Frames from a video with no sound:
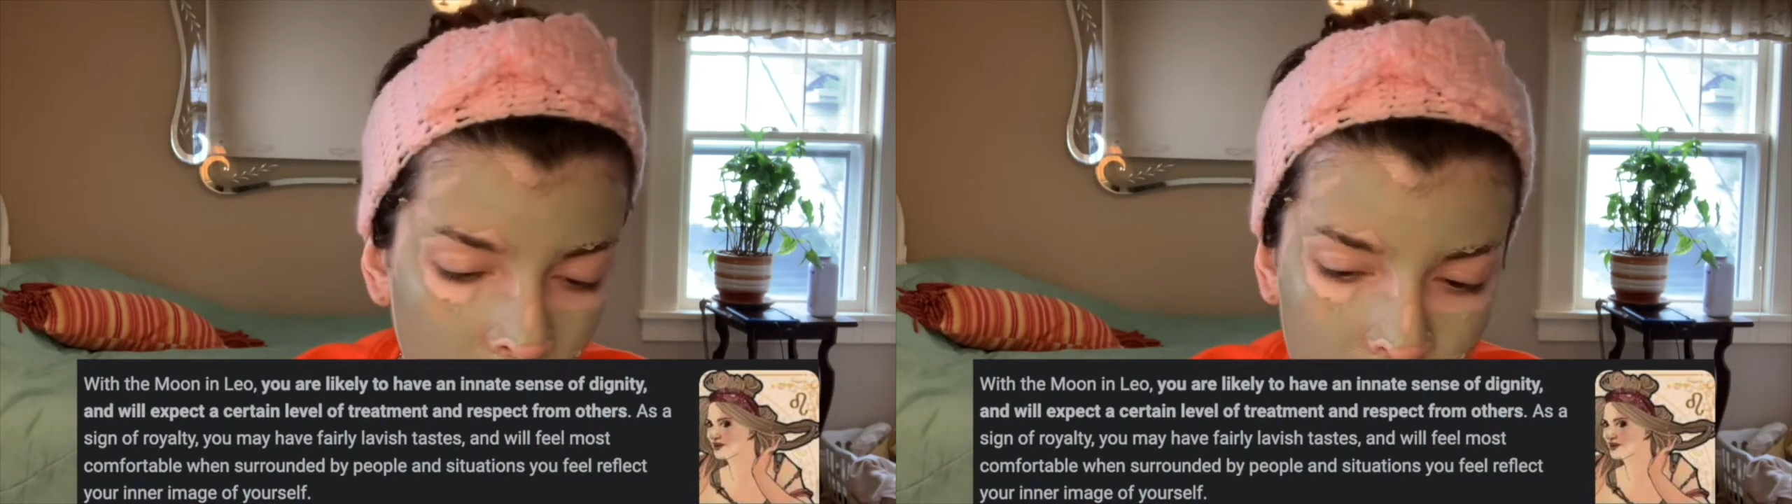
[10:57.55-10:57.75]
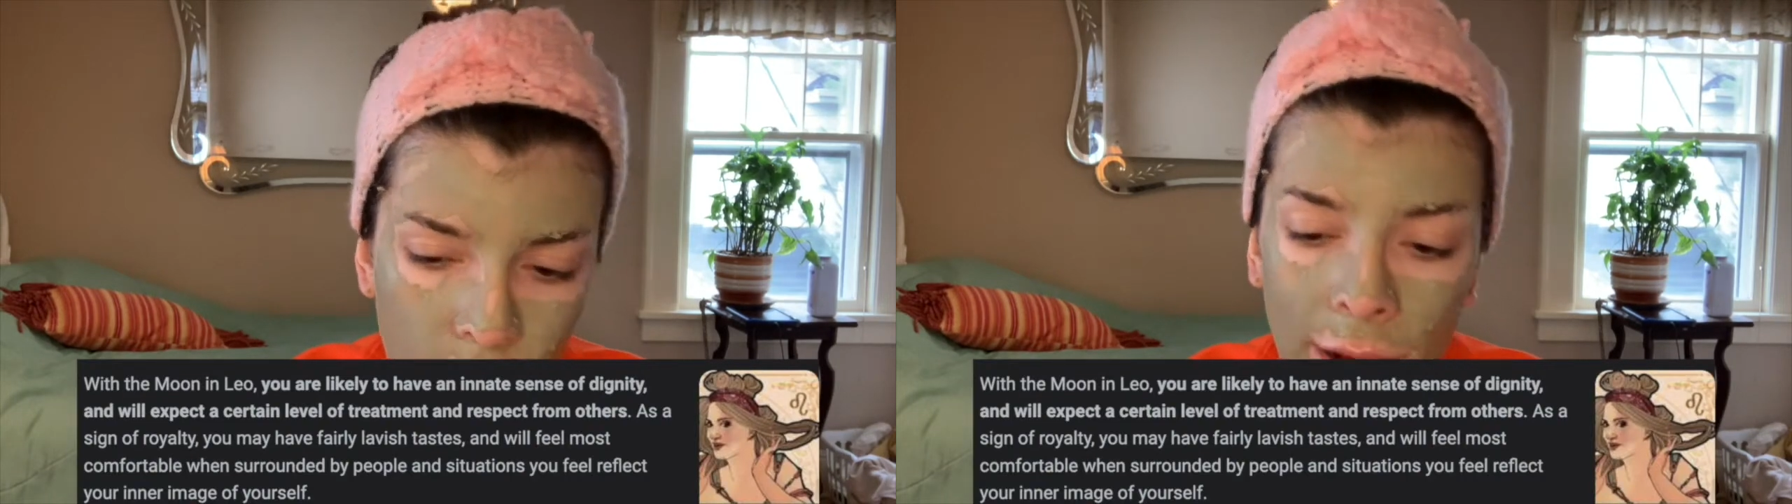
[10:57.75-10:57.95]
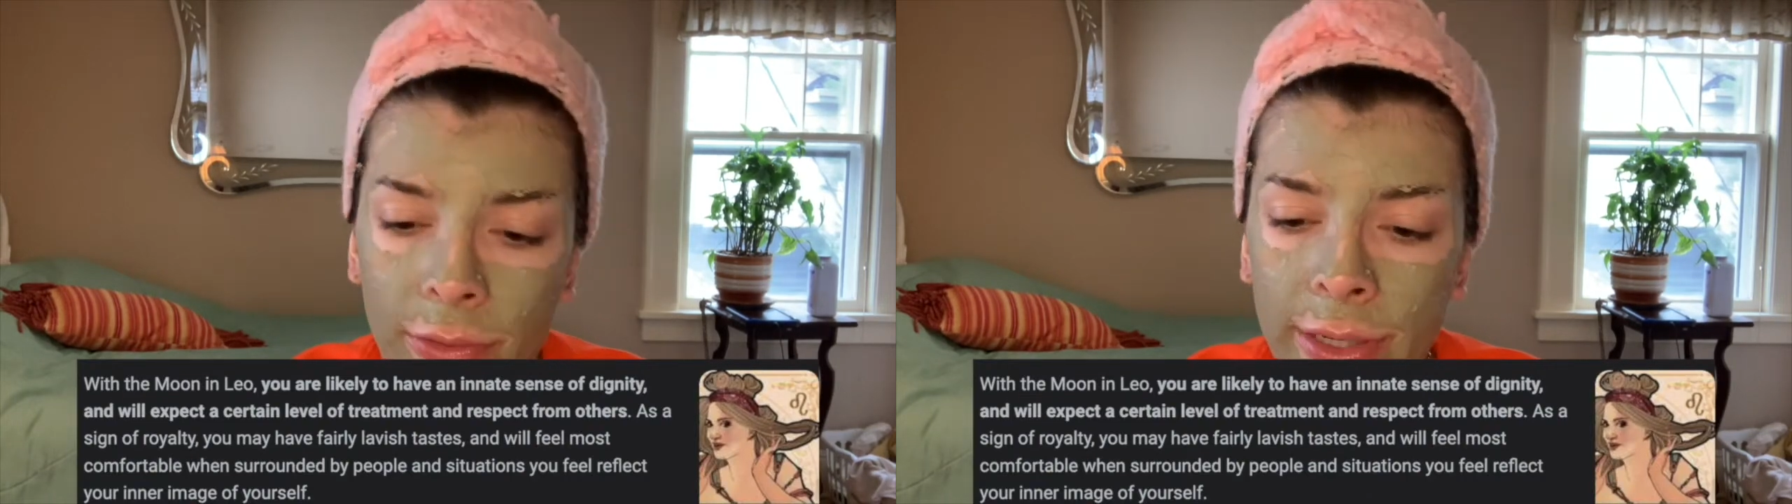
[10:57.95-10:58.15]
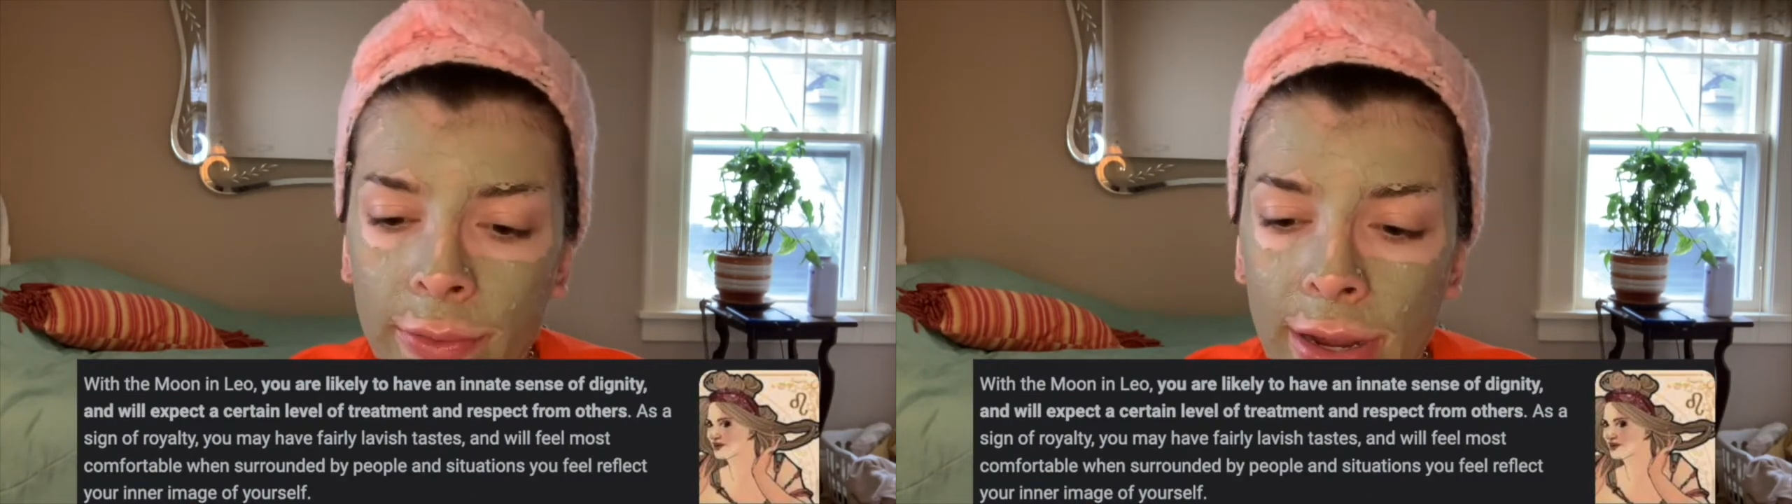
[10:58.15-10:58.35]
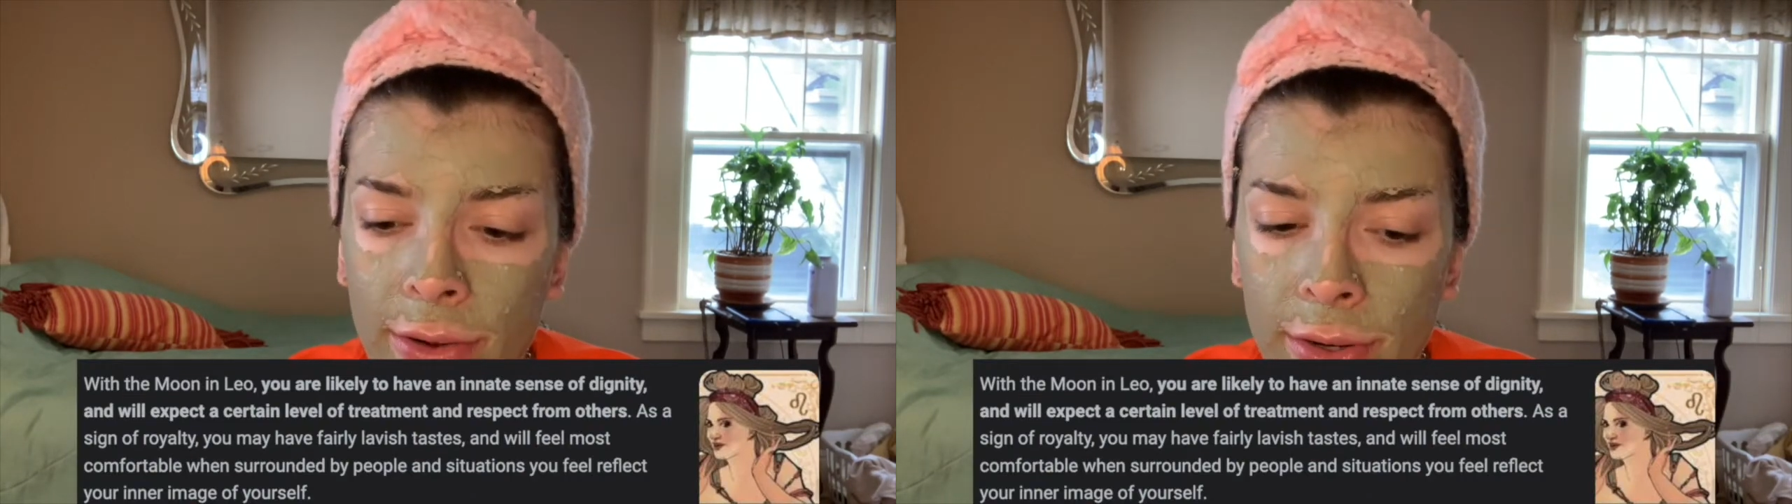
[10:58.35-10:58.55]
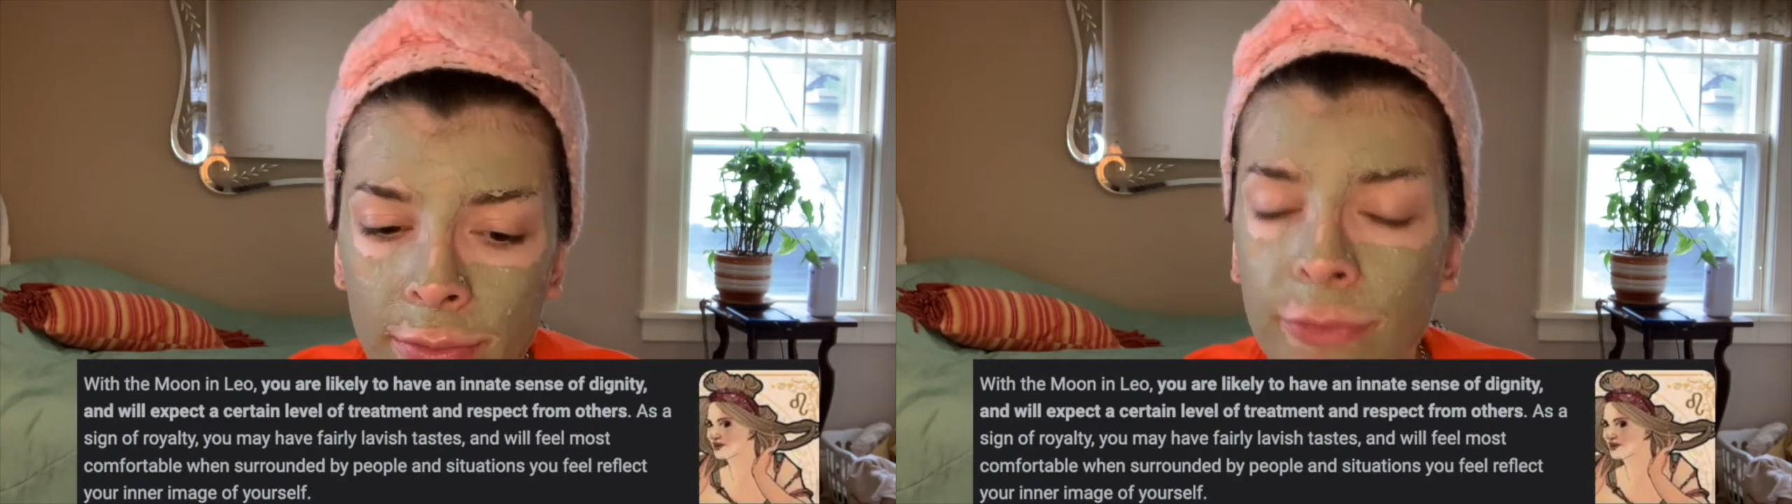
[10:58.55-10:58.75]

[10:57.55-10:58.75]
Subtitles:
prowling around, and